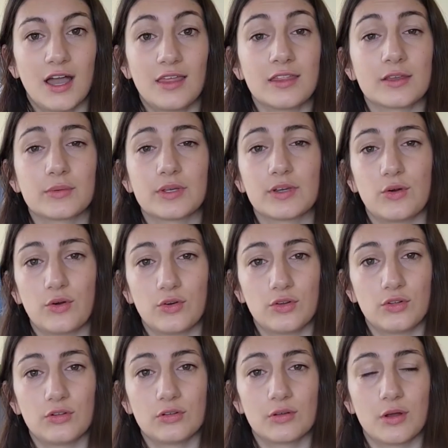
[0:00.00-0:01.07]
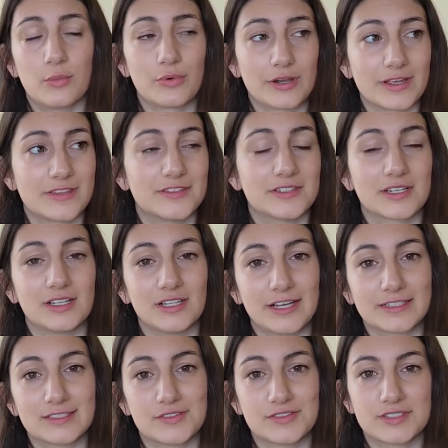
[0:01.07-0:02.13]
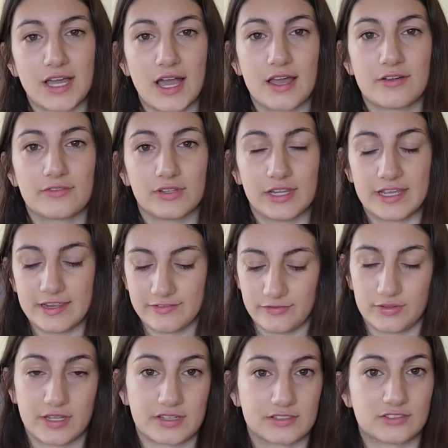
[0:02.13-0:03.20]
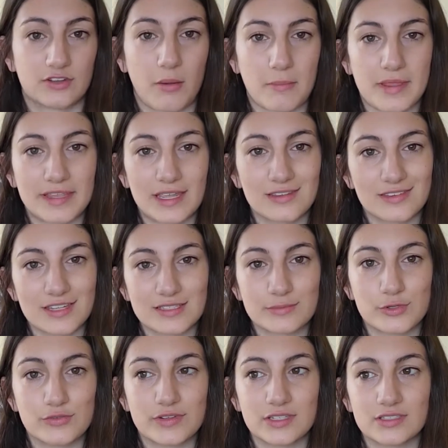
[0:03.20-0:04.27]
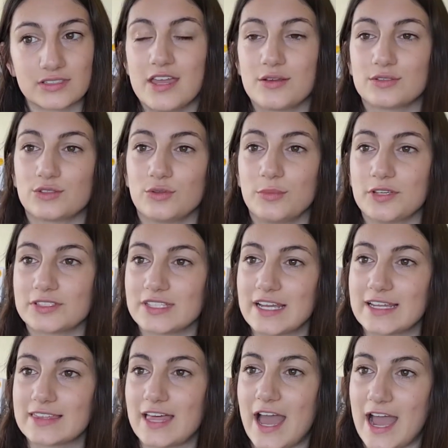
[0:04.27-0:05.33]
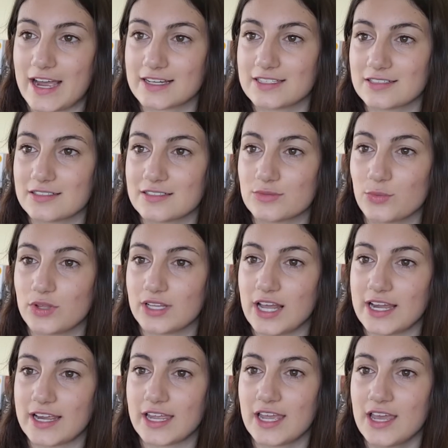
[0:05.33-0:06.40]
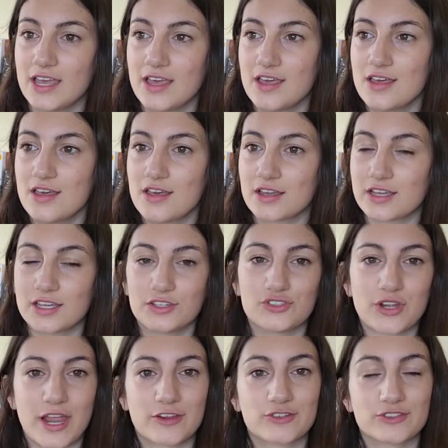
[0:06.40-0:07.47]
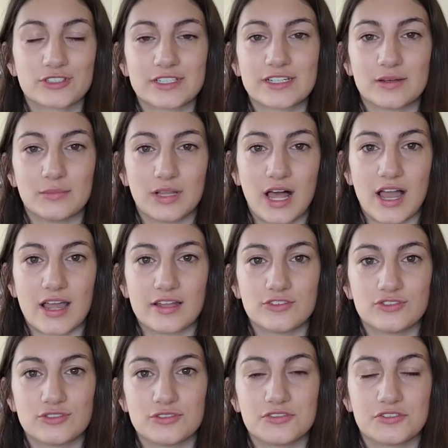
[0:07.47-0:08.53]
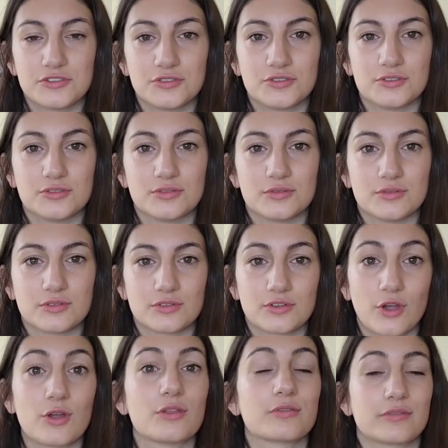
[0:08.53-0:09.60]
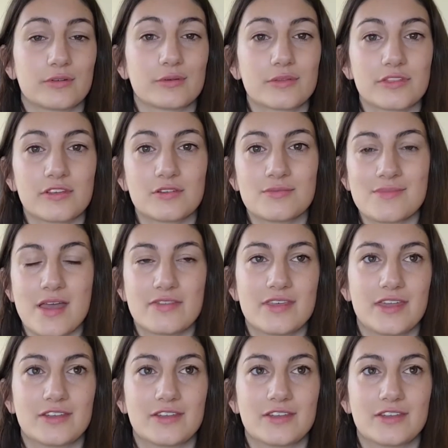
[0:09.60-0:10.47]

I think we all breathed a collective sigh of relief when they stopped making these movies. It was almost like the actors were like contractually obliged to go through with them, and then